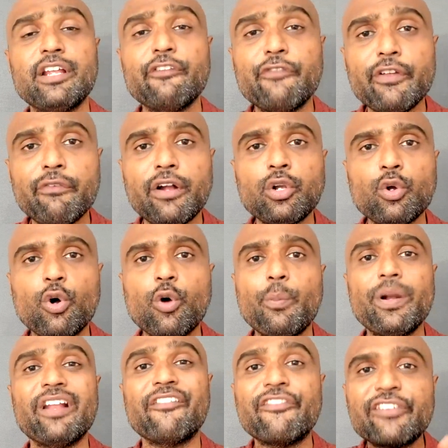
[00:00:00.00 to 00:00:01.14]
If you want to
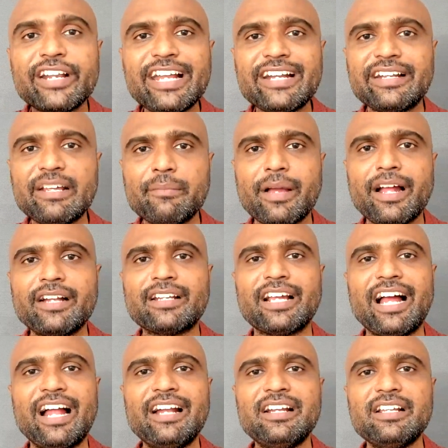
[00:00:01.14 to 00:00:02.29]
open a free DMAT
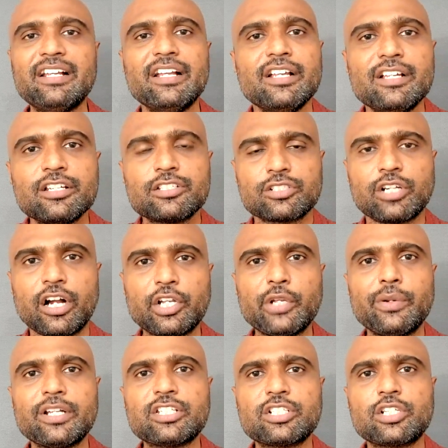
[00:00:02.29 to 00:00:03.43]
and start
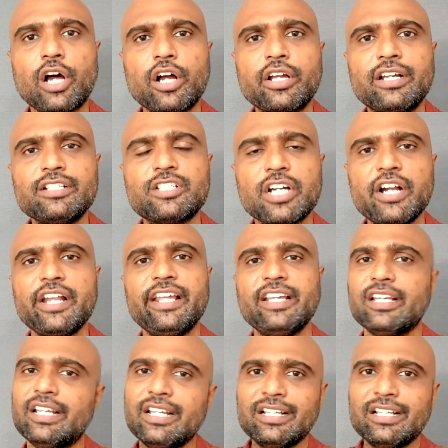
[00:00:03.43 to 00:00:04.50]
your stock journey,